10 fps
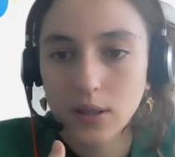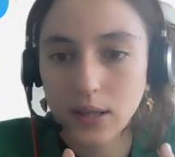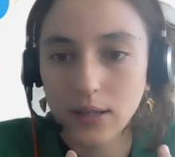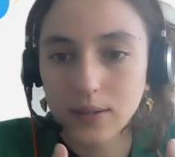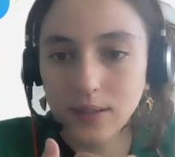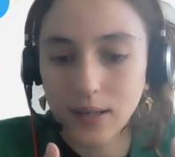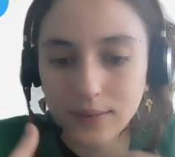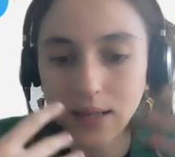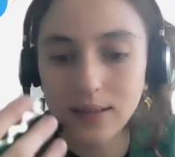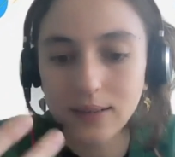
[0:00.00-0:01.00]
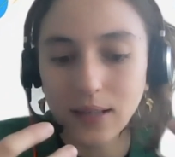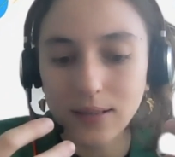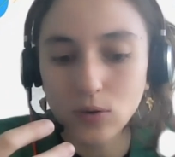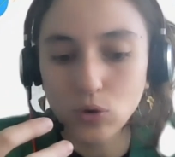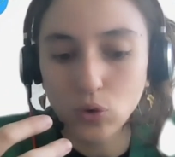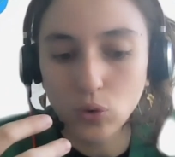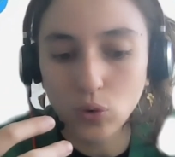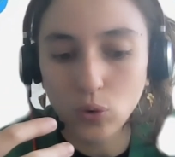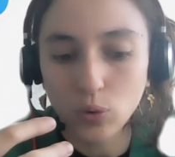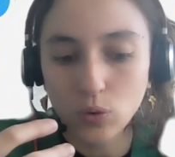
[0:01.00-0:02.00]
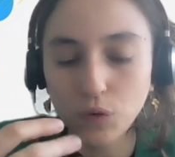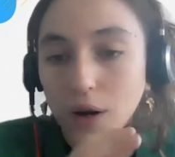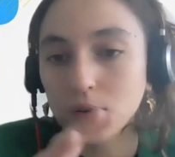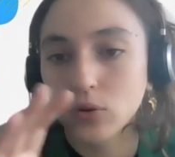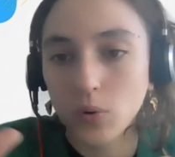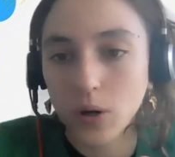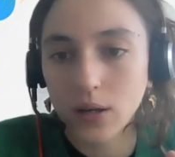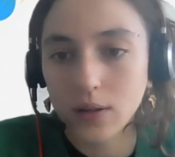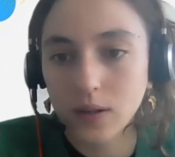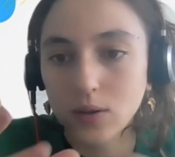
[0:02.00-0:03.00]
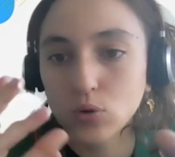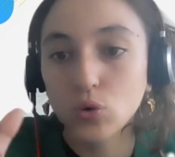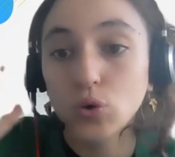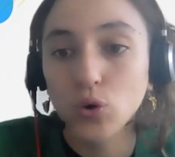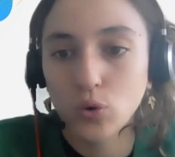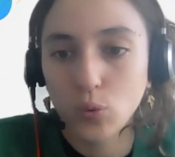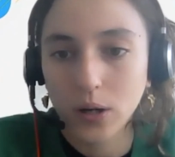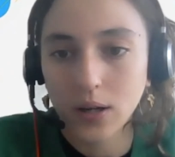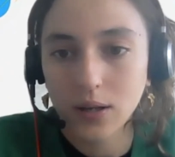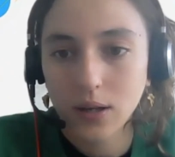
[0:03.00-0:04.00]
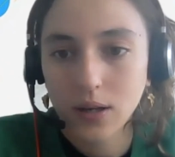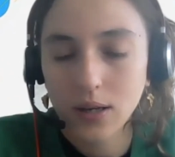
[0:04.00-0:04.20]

they need to find a way. They need to know the way.